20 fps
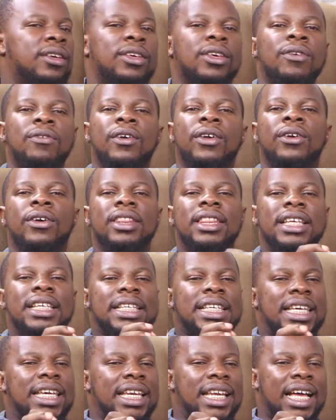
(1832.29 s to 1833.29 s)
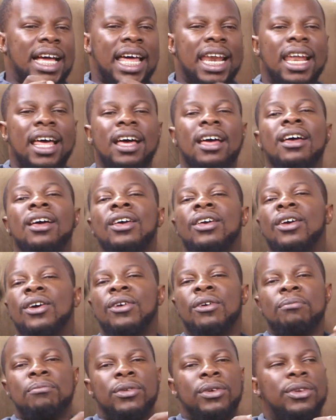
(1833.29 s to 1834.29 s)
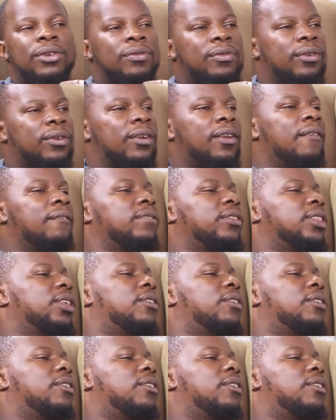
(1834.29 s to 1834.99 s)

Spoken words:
If you're not this skin color, you're not beautiful.